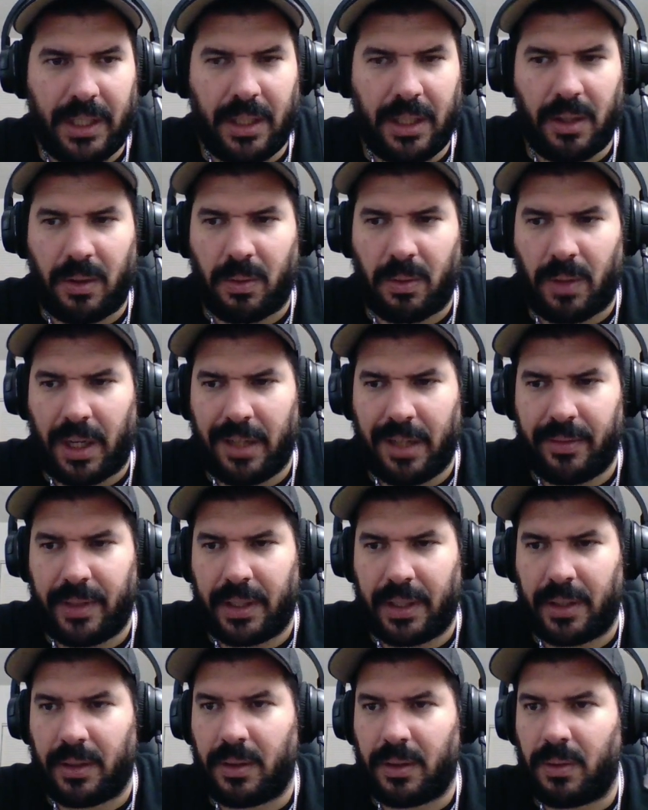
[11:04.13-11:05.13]

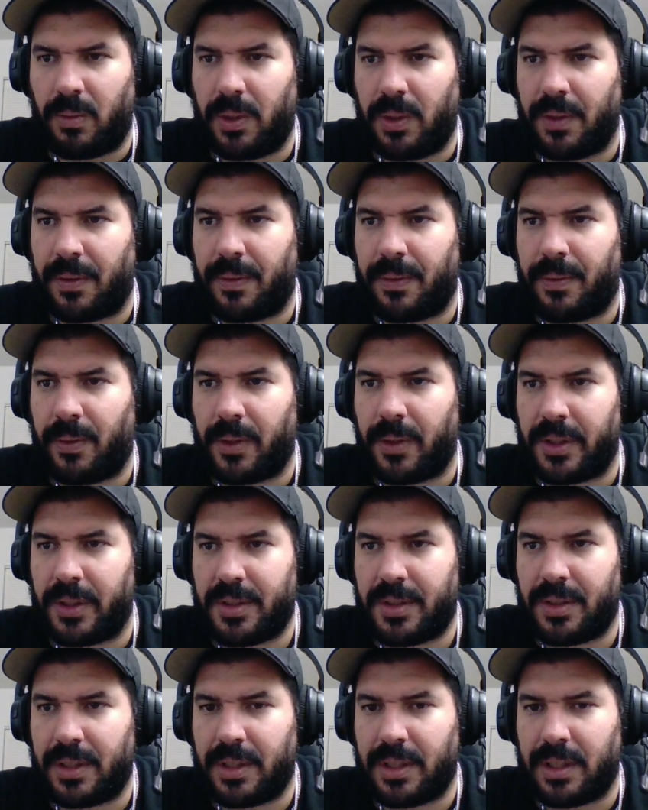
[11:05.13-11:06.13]
arriving with
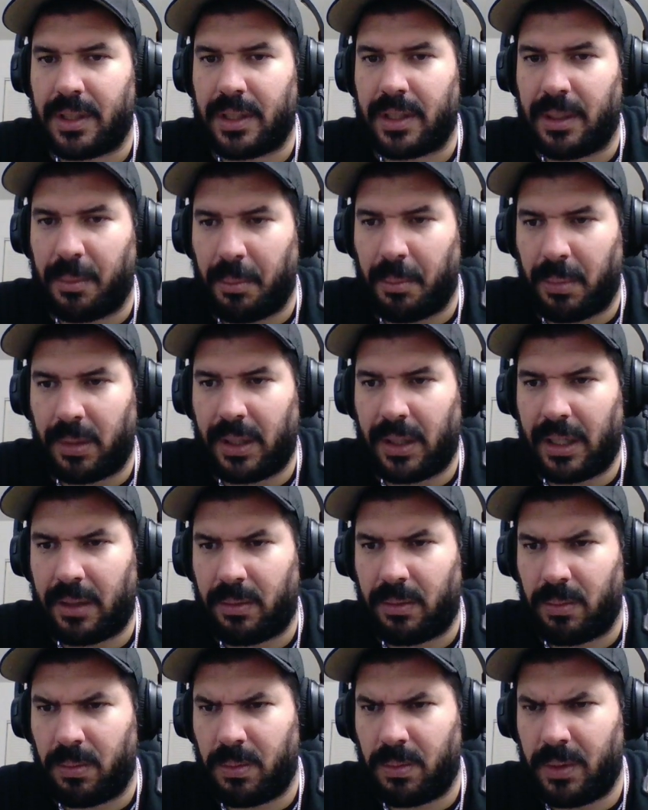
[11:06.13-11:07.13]
force, and black
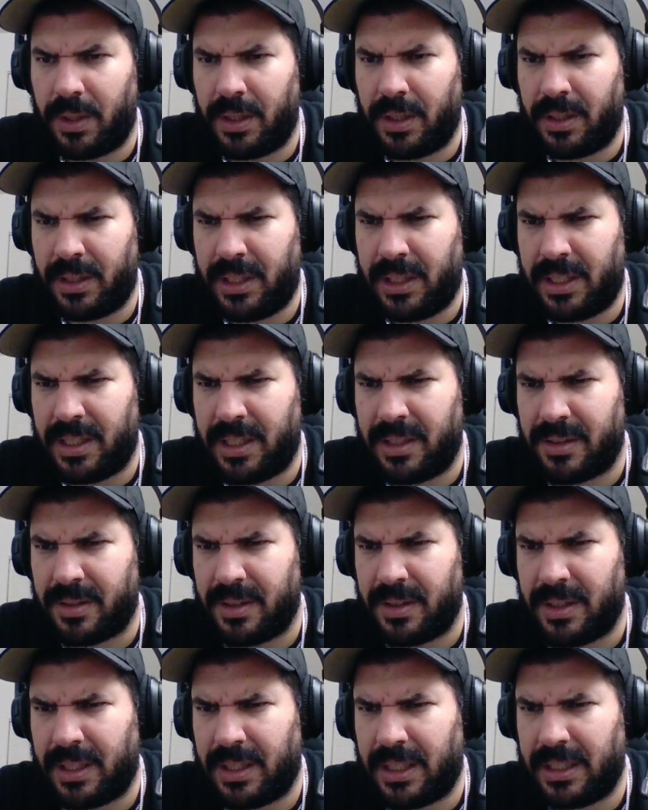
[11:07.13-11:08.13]
really has
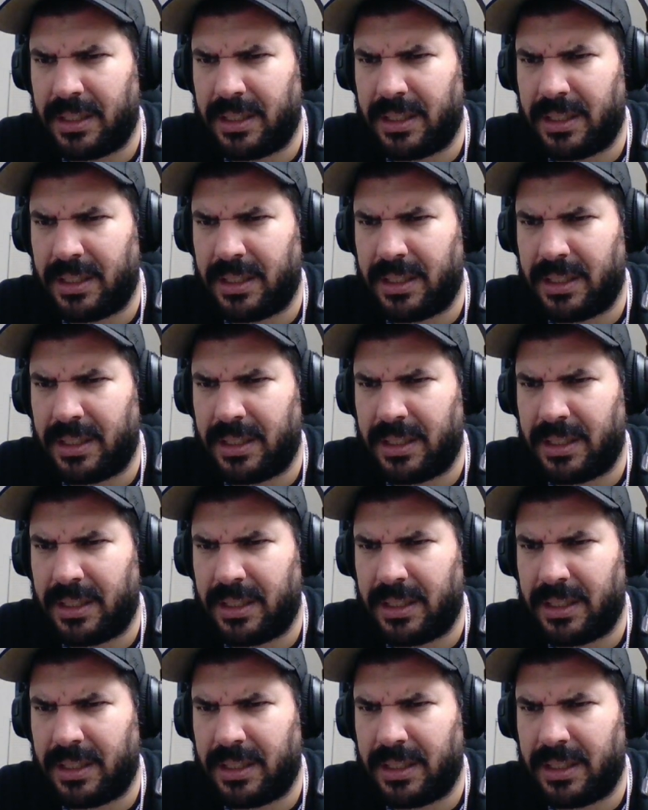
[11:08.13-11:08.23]
not